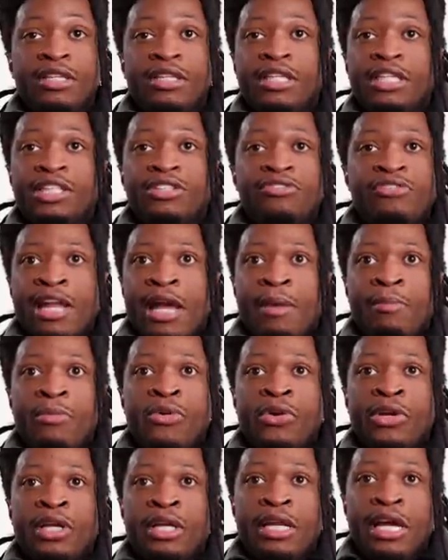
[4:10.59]
this
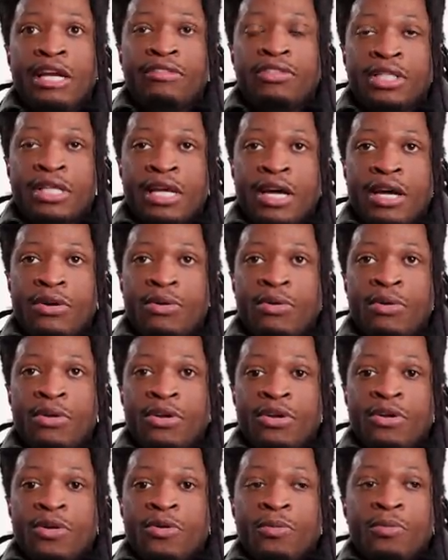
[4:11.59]
flamboyant lifestyle.
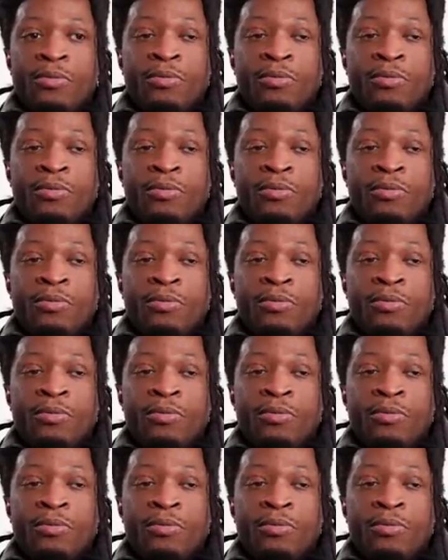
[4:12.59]
Sure.